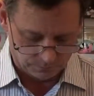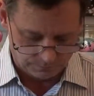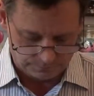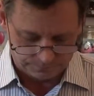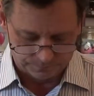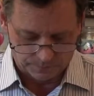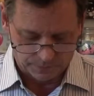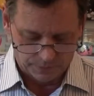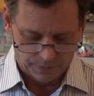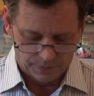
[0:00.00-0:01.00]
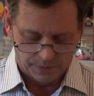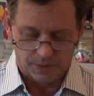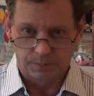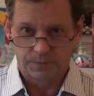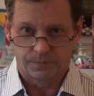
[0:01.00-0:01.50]

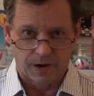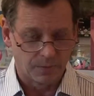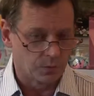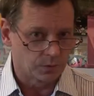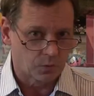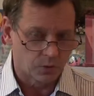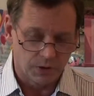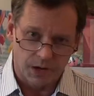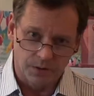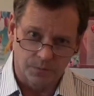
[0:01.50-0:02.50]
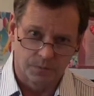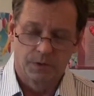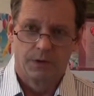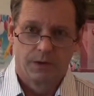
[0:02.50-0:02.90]
It's vibrant and creative,